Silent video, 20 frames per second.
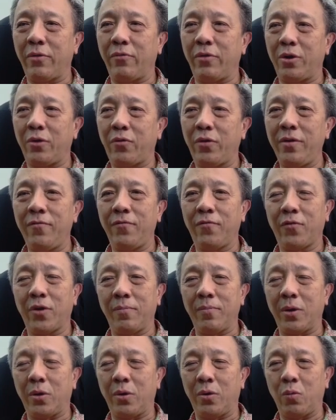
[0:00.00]
they retrieve
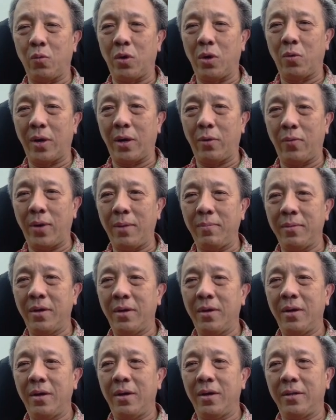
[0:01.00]
from the World Wide
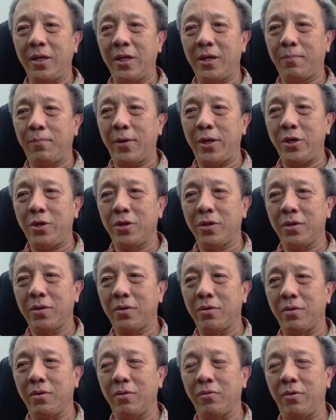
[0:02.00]
Web. These
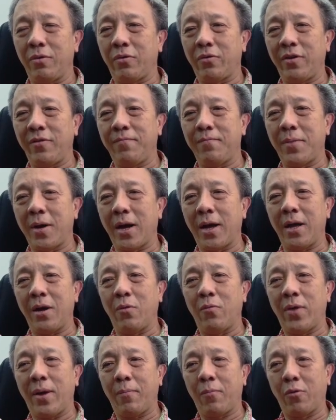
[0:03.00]
pages retrieved by
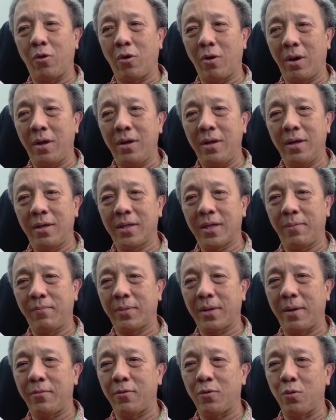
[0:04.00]
a web crawler,
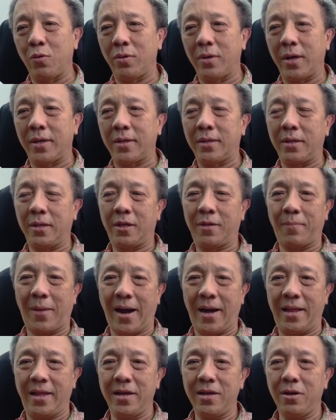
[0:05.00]
sometimes known as
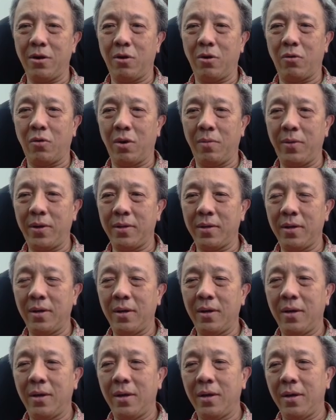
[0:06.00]
spider or robot.
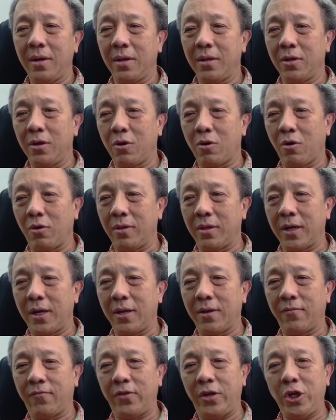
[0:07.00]
The
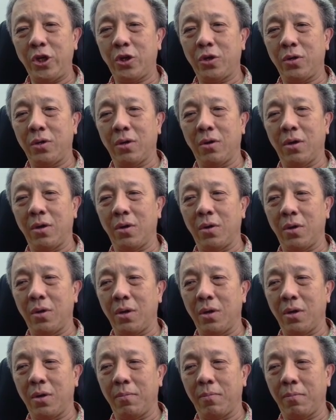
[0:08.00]
content of each
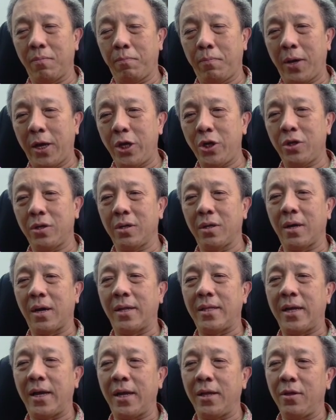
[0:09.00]
page
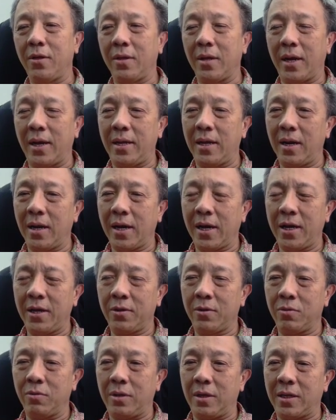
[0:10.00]
are then
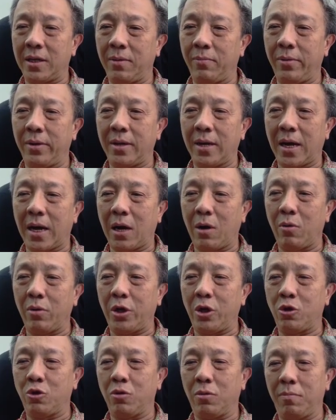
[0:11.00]
analyzed to determine how
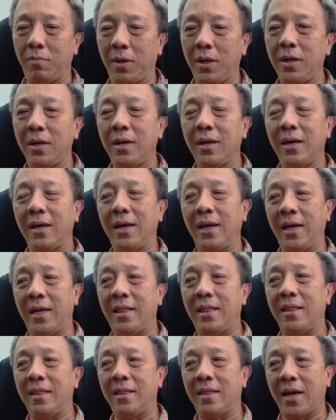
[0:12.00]
it should be
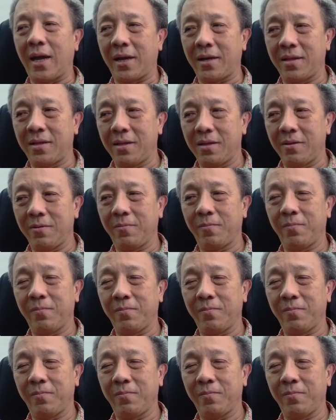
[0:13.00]
indexed.